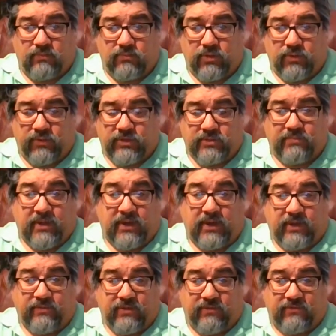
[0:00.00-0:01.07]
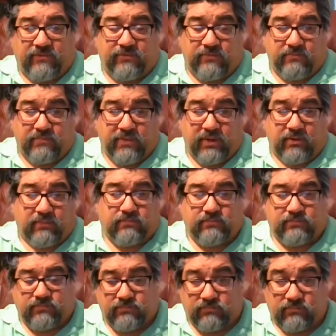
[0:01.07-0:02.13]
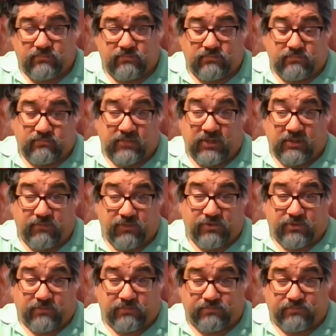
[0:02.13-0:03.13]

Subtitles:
going to buy this beer in the future.